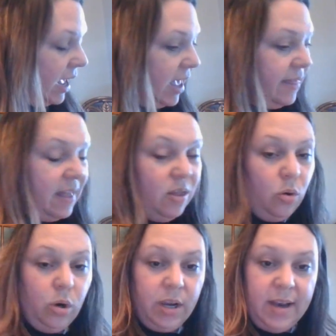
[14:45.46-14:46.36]
And then the
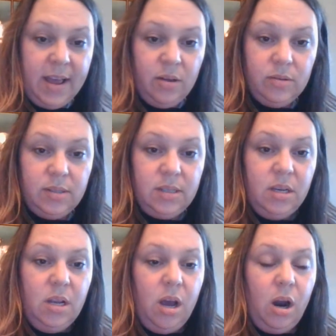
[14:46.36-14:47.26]
organelles
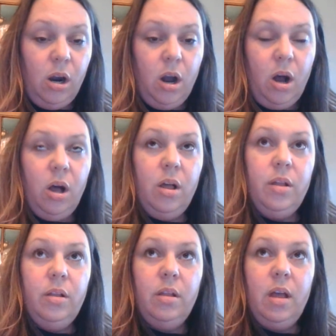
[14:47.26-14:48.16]
are
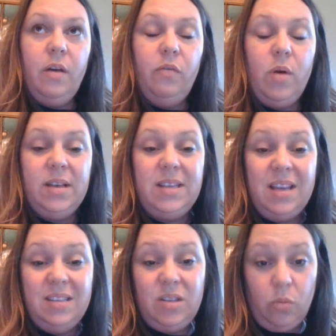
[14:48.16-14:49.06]
all of what
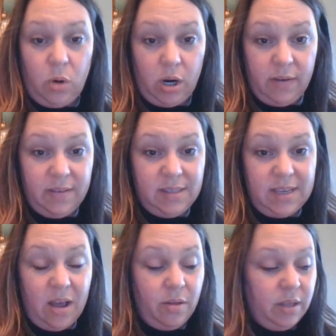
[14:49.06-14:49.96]
does the work of the
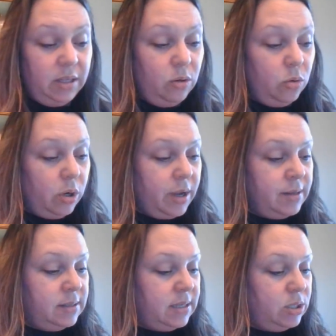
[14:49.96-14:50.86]
cell, the little
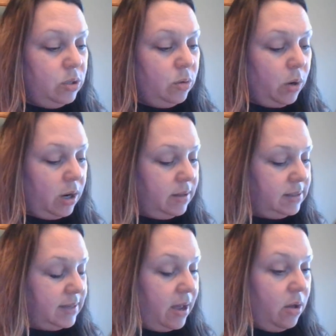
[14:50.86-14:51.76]
organs that do the work of the
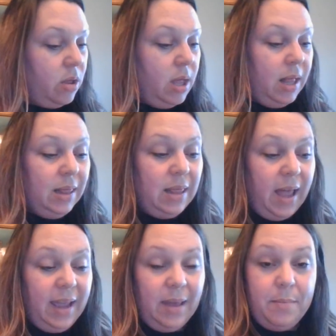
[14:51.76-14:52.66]
cell,
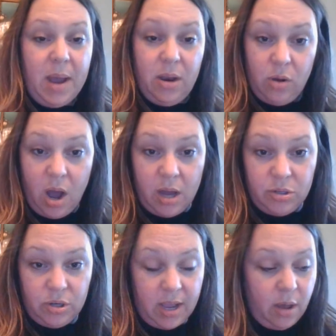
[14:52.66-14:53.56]
like
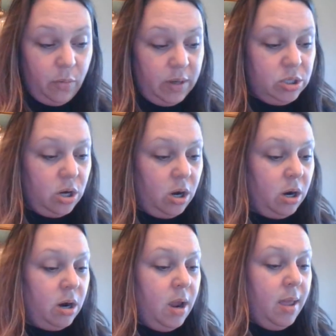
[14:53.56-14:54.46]
mitochondria, which
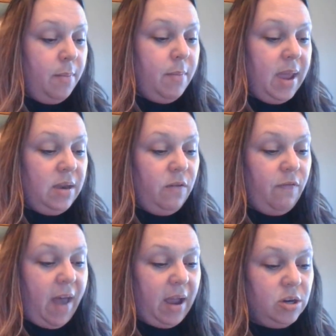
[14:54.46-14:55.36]
are
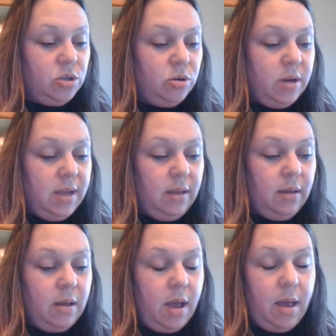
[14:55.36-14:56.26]

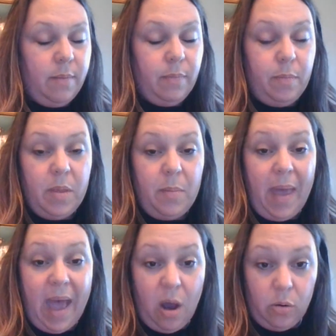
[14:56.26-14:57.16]
manufacturing the
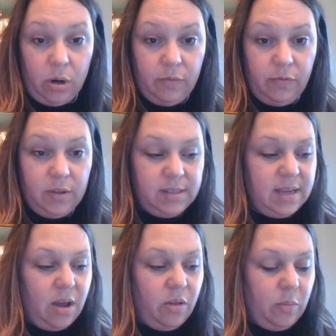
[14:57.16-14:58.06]
power for the
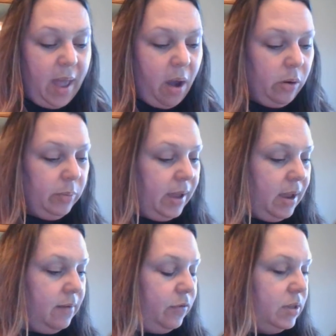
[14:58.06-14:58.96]
cell, the power
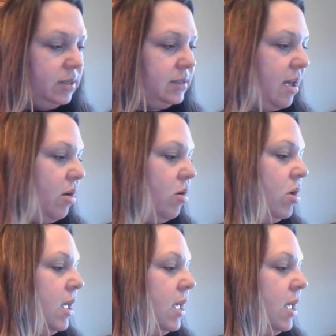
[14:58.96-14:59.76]
plant for the cell.